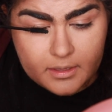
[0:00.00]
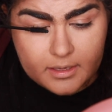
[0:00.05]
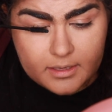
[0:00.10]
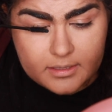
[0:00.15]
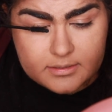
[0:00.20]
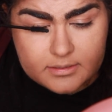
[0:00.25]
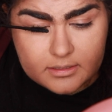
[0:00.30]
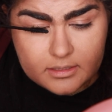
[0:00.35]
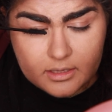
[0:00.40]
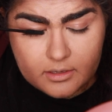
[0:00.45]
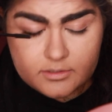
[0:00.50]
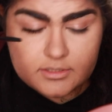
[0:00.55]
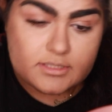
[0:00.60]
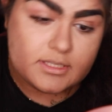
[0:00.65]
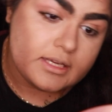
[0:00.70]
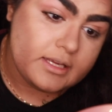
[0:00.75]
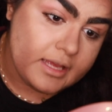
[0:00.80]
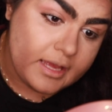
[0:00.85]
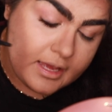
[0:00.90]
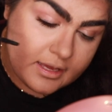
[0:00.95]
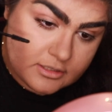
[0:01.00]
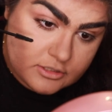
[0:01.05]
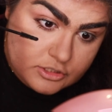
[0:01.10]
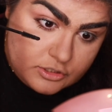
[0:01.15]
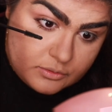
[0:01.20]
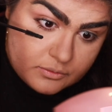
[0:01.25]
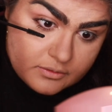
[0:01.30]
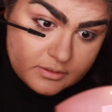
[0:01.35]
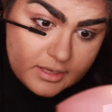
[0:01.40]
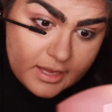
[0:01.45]
as close as I can
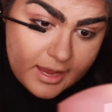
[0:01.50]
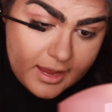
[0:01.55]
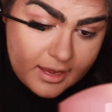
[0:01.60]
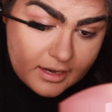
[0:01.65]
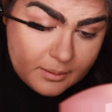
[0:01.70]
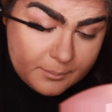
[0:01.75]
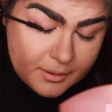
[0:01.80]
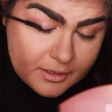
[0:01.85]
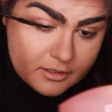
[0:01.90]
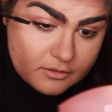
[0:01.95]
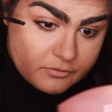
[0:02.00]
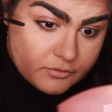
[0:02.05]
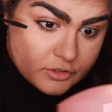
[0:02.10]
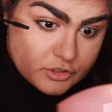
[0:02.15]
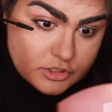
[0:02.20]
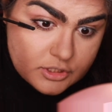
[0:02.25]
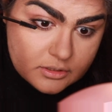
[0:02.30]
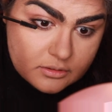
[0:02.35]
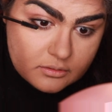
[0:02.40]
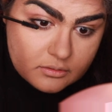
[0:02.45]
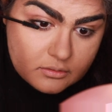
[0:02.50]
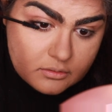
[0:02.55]
to the animated version.